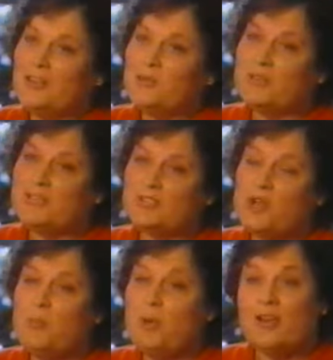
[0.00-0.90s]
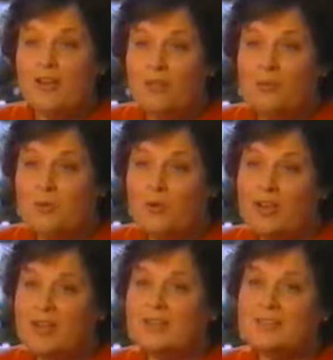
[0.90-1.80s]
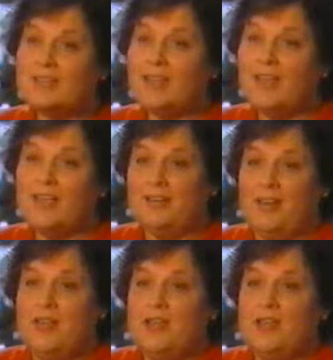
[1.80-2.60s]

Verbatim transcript: would scope out all the boys and